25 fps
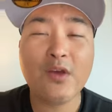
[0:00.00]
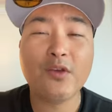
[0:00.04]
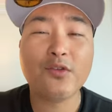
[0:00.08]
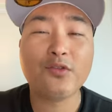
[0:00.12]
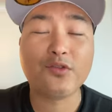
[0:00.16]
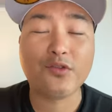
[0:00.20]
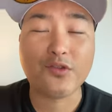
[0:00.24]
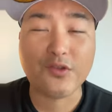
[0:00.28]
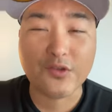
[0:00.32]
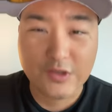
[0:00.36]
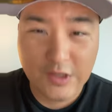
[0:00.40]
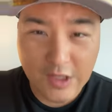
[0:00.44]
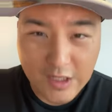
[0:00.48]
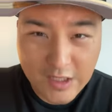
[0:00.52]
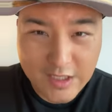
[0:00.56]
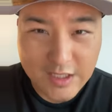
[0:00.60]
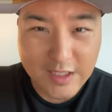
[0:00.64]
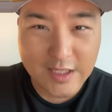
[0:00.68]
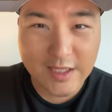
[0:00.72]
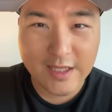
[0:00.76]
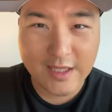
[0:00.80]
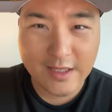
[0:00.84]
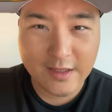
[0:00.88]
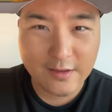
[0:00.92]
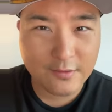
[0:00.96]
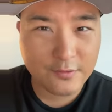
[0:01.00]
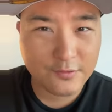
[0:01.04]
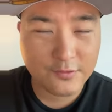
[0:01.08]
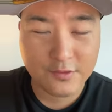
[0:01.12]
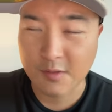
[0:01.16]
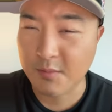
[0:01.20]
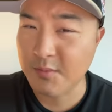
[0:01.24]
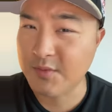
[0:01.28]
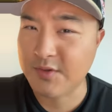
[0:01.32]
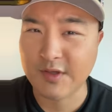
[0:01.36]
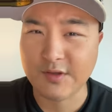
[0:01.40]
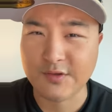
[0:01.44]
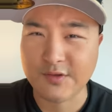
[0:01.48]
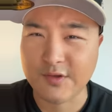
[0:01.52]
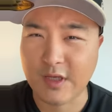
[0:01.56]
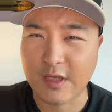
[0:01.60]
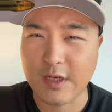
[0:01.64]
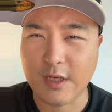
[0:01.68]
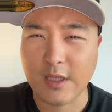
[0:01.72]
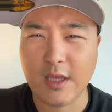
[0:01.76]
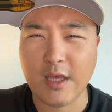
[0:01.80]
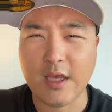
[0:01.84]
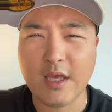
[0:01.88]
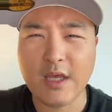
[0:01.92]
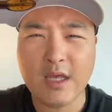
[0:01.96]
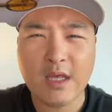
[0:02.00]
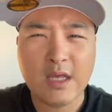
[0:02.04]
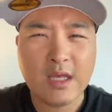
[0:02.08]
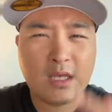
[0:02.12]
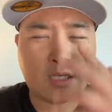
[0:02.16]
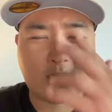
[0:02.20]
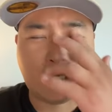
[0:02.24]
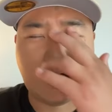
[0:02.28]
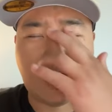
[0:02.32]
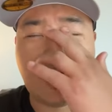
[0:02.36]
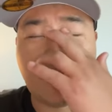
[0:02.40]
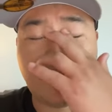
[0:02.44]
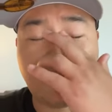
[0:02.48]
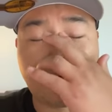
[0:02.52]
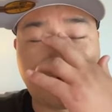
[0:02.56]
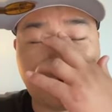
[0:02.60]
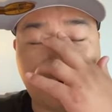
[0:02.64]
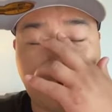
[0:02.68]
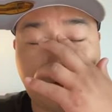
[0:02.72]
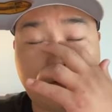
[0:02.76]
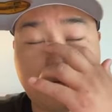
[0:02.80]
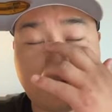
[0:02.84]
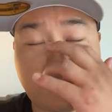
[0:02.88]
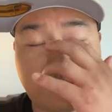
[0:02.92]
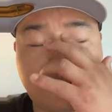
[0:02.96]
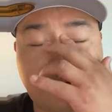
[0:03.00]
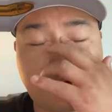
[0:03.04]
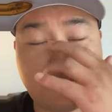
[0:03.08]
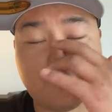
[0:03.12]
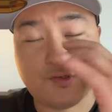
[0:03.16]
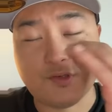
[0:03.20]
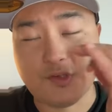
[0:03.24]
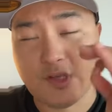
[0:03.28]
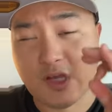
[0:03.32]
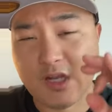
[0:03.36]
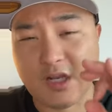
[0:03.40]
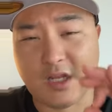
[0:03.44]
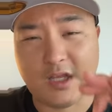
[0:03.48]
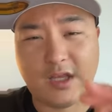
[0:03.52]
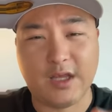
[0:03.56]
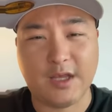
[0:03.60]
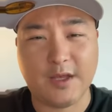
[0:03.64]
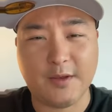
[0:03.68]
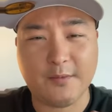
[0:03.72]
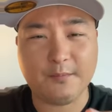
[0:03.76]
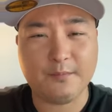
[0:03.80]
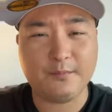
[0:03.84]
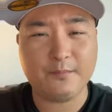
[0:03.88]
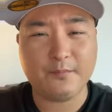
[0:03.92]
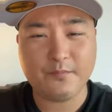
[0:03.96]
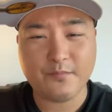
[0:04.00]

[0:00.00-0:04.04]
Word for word: subtly, someone say suddenly, God is going to subtly